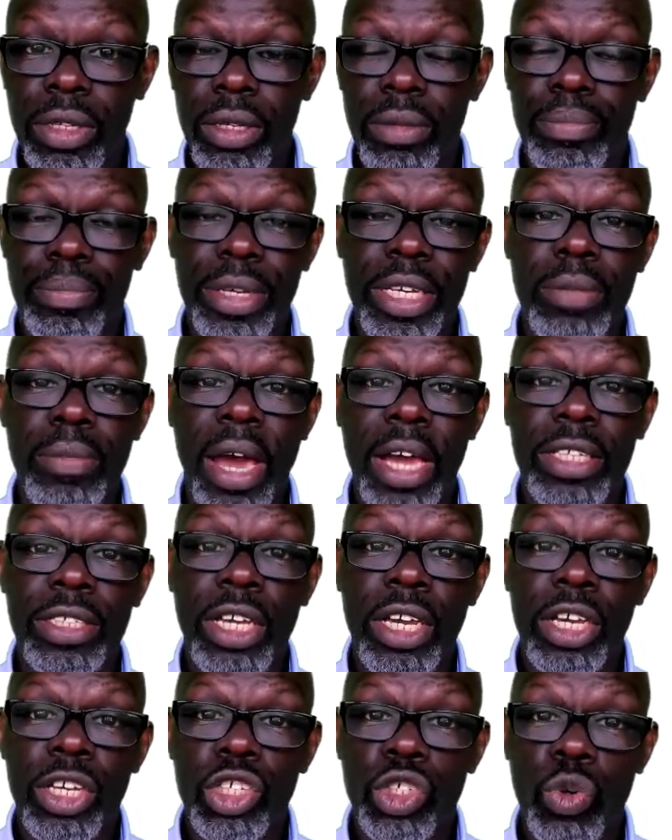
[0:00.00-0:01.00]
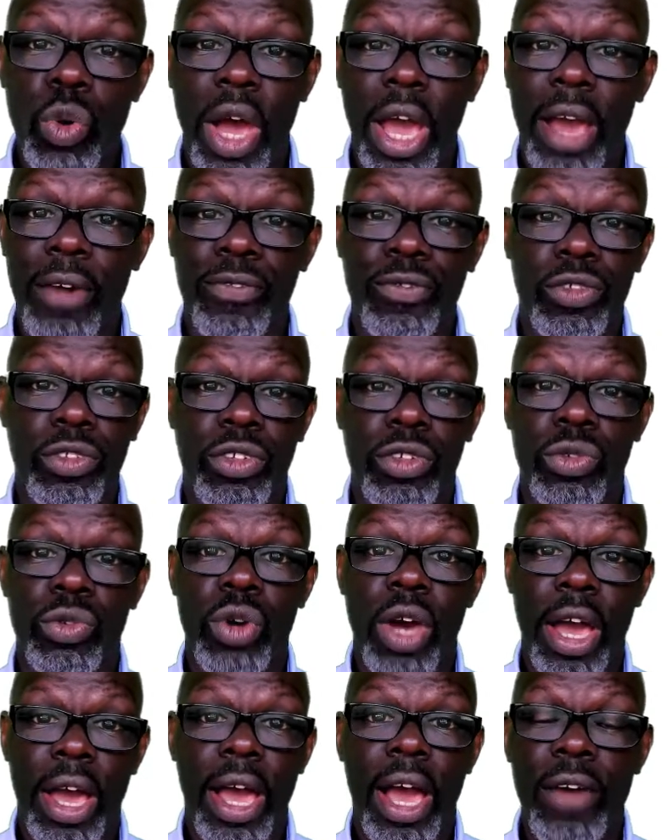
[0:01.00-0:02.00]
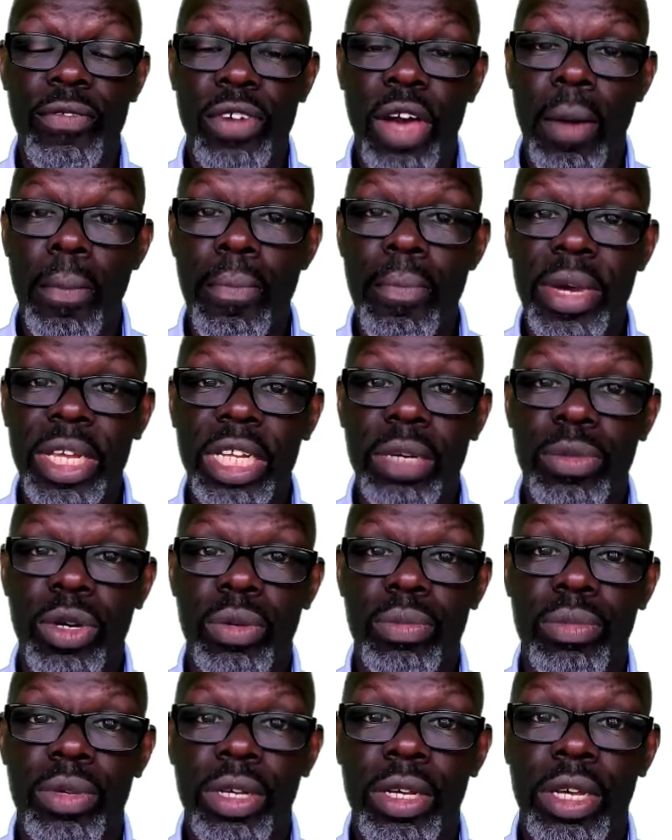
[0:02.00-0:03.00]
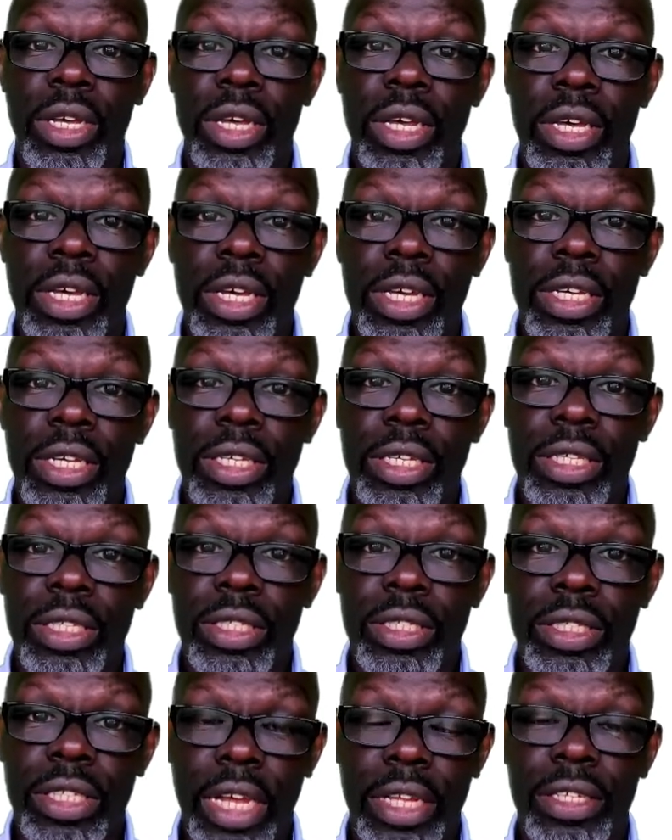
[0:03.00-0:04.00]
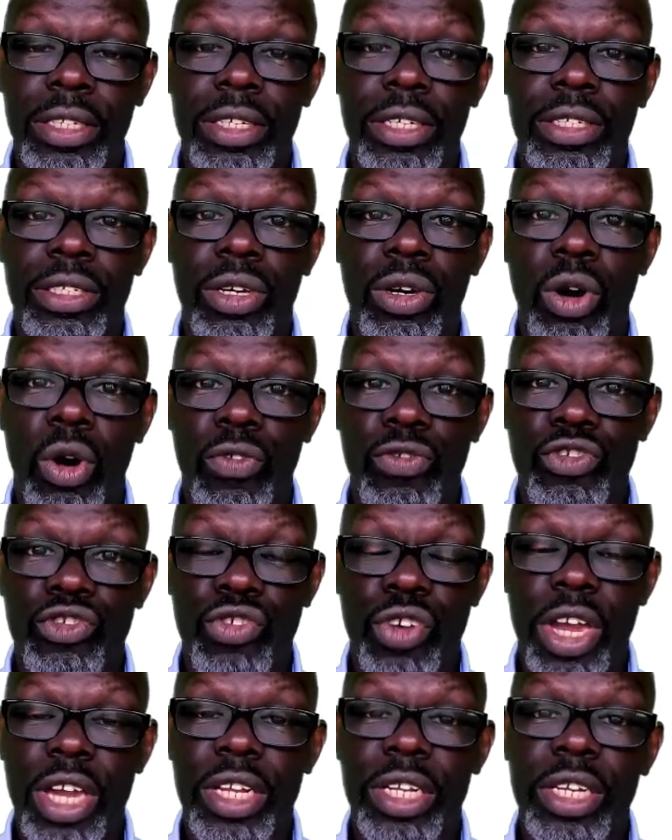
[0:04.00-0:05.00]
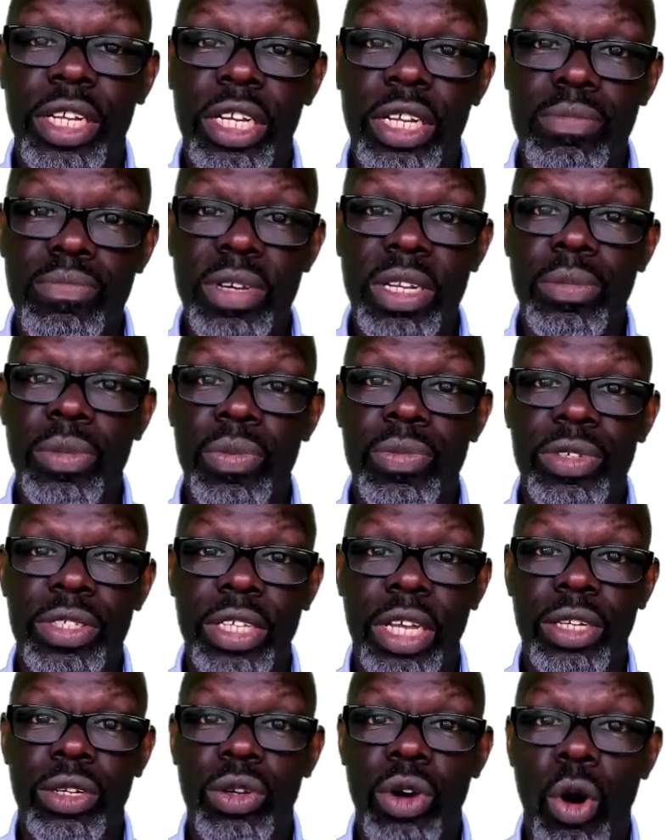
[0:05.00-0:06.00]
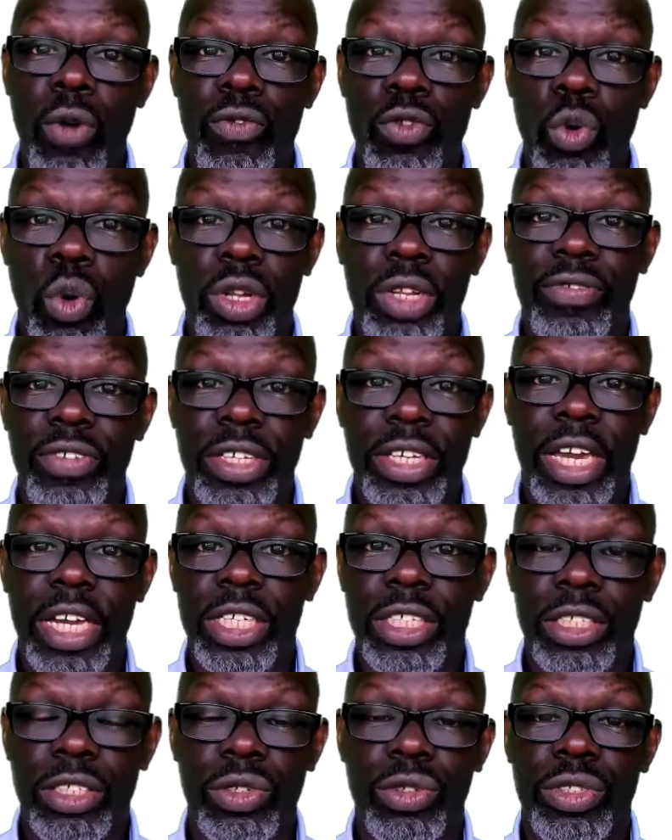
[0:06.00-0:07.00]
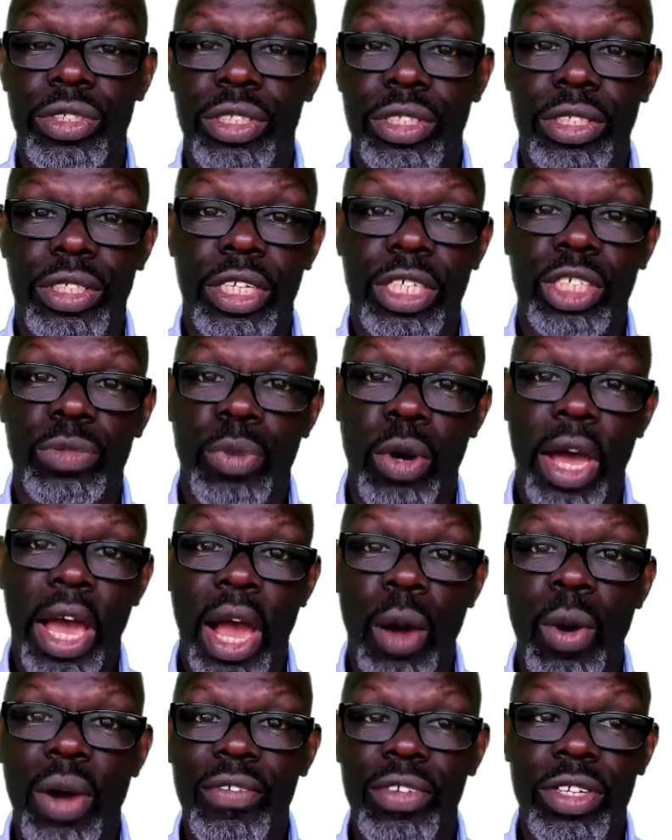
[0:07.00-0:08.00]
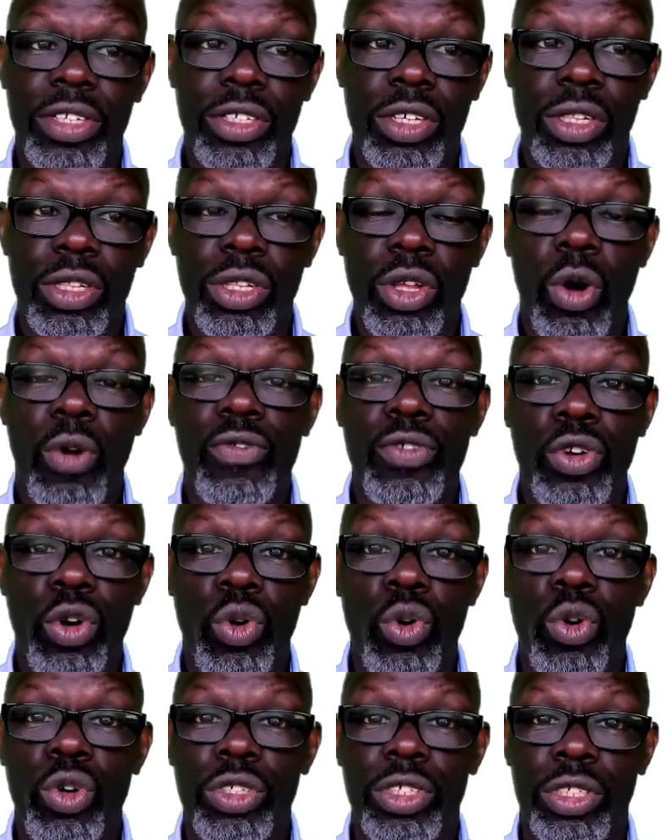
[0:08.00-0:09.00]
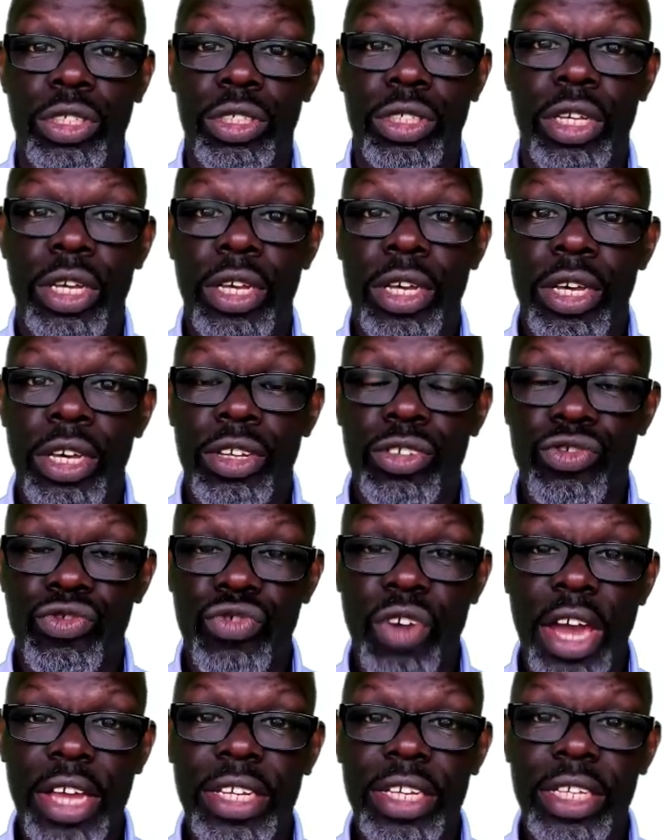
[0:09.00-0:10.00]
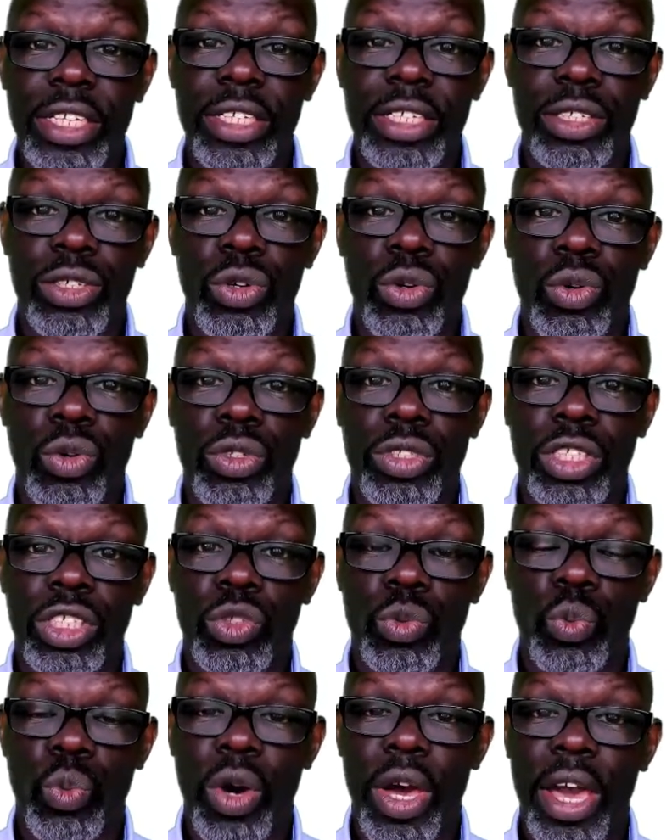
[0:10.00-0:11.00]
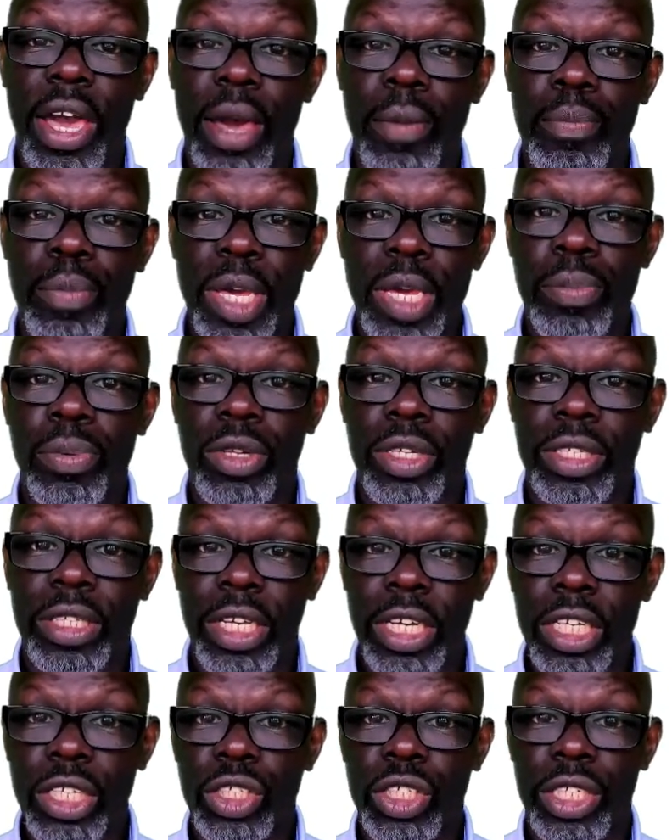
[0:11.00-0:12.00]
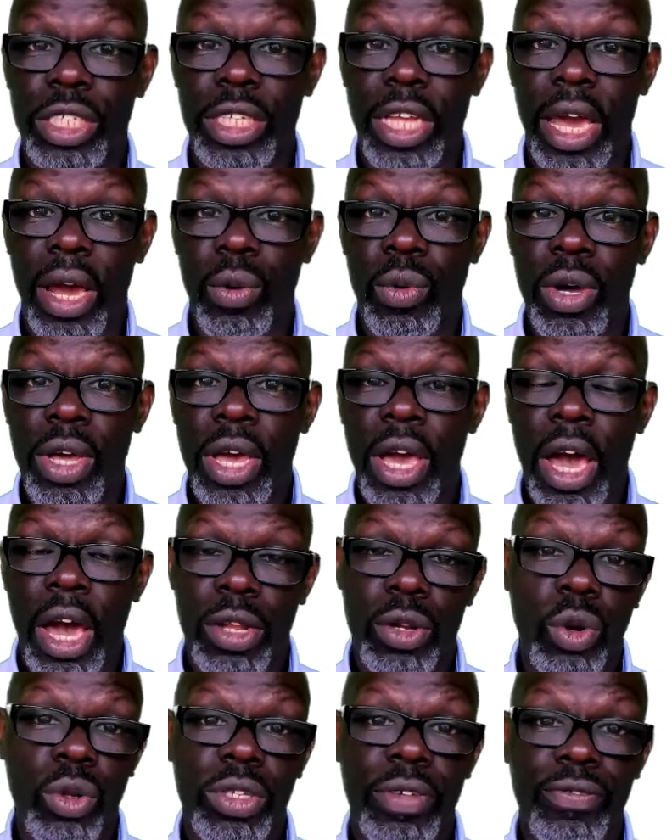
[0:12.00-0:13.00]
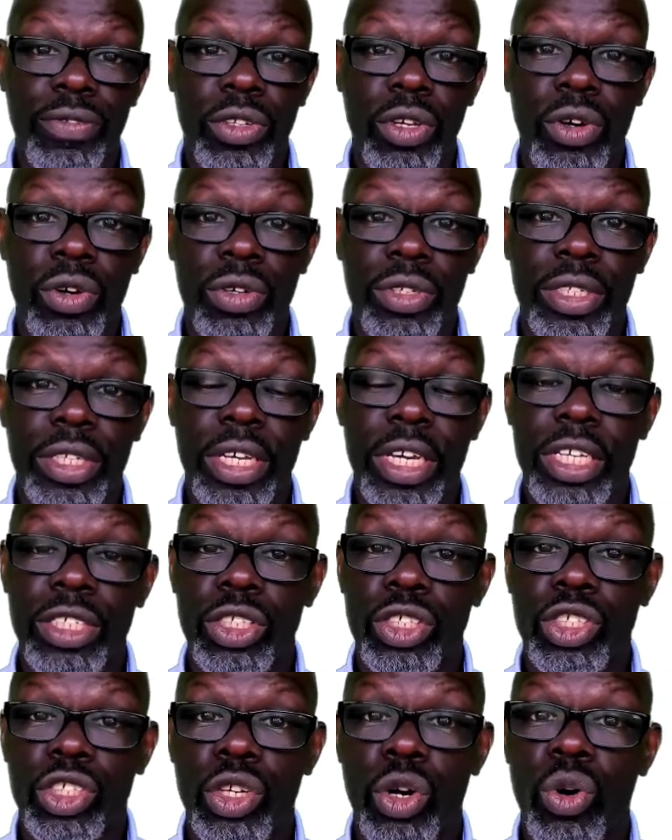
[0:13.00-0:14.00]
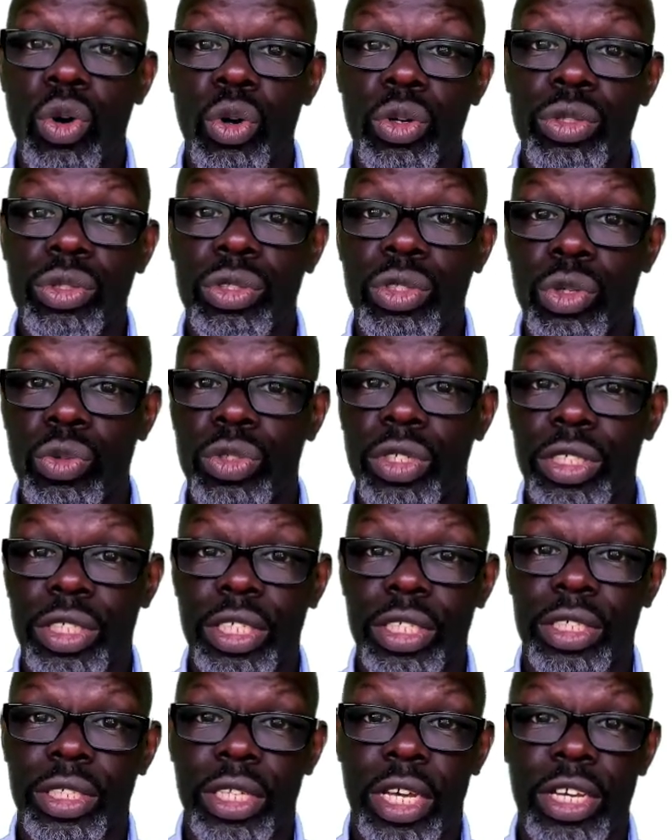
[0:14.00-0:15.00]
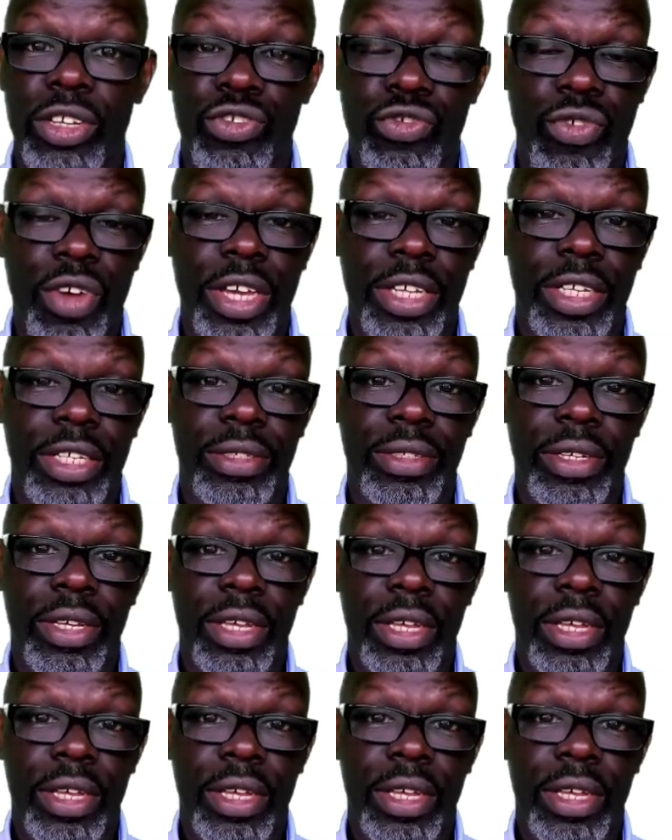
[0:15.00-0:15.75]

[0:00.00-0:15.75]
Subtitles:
BMAS, you have to have a minimum standard of training and a minimum standard of qualification in order to teach. But however, there's a lot of courses, dry needling courses, where people are teaching now and all they've done is a short 2 to 6 day training.